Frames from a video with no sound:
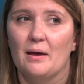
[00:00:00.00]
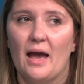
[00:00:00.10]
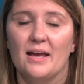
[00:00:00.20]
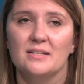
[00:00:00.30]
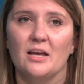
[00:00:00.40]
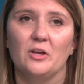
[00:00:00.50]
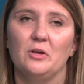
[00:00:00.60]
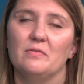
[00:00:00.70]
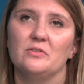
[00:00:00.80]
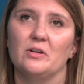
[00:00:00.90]
I can tell you,
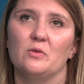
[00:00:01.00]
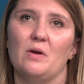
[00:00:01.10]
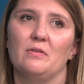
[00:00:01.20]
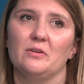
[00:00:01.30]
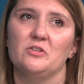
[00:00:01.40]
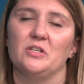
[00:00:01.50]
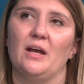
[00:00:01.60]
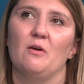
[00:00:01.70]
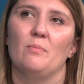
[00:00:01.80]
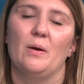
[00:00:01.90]
even during the revolution,
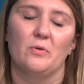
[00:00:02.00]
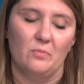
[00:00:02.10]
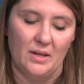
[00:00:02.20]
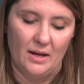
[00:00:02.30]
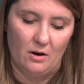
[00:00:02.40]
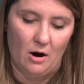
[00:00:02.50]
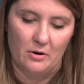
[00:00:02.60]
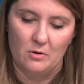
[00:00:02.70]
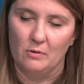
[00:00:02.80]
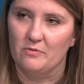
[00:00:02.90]
I remember reading an
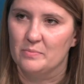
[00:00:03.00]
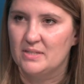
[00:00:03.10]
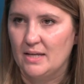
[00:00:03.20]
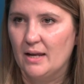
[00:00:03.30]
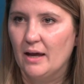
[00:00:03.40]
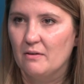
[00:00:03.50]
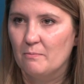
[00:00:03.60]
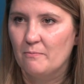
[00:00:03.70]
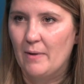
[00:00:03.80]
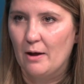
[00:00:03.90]
article from
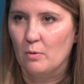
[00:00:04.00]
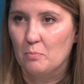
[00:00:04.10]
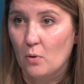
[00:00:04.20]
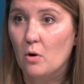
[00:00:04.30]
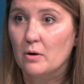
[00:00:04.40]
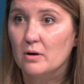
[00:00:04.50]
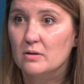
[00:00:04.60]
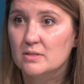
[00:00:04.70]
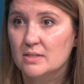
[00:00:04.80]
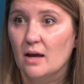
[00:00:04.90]
CNN by a reporter
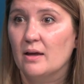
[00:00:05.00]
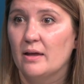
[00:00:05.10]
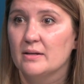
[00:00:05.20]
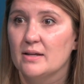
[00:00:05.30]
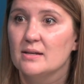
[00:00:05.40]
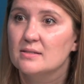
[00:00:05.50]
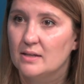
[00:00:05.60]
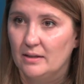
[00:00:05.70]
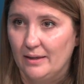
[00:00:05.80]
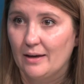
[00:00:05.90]
stuck at a desk in
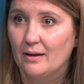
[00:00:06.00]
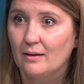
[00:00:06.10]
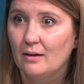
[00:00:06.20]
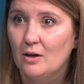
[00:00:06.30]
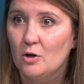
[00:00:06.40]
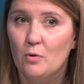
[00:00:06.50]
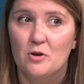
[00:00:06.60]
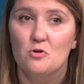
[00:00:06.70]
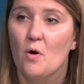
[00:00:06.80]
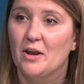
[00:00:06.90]
Atlanta who had
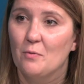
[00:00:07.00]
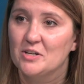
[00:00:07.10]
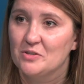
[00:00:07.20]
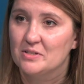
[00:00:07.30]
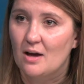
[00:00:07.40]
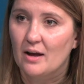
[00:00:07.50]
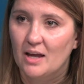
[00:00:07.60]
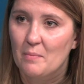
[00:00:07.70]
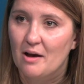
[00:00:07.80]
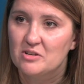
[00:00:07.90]
no idea what she was talking
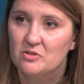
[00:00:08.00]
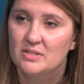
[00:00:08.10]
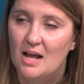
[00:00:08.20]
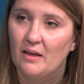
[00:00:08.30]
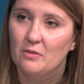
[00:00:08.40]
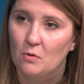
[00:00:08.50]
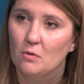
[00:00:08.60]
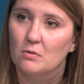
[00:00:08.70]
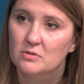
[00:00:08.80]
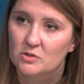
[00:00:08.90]
about, and she was telling the
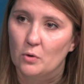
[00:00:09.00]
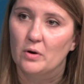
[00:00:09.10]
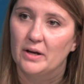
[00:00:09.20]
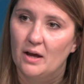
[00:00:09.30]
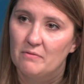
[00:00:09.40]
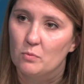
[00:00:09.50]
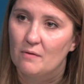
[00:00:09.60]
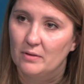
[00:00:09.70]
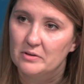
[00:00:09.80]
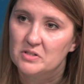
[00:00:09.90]
whole story of the
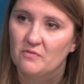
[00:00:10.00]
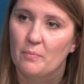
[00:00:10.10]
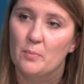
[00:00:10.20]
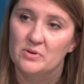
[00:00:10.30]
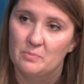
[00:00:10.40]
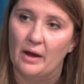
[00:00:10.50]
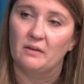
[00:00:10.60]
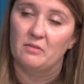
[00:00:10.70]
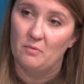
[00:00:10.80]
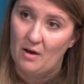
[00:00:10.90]
revolution from the
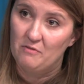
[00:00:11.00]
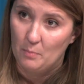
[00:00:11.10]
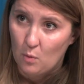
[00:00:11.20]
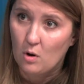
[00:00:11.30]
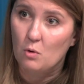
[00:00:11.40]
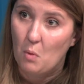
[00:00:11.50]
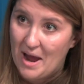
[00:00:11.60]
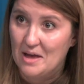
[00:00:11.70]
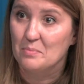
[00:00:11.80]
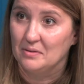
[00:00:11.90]
perspective of the poor
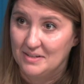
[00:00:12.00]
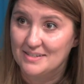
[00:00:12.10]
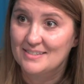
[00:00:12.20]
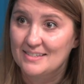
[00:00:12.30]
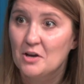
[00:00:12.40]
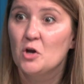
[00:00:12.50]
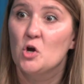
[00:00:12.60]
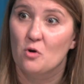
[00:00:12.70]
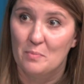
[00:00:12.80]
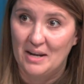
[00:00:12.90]
riot police
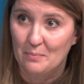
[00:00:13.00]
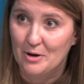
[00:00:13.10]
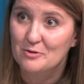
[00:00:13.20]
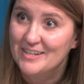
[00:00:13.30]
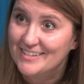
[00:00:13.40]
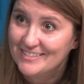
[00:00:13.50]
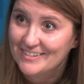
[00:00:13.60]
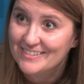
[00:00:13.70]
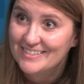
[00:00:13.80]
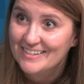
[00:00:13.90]
who were beating
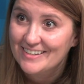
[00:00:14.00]
protesters.